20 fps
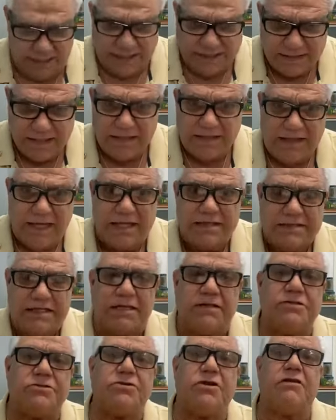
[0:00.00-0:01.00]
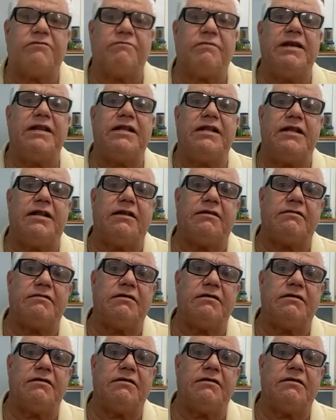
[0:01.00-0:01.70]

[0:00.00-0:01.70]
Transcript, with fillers: These are the things that should have been in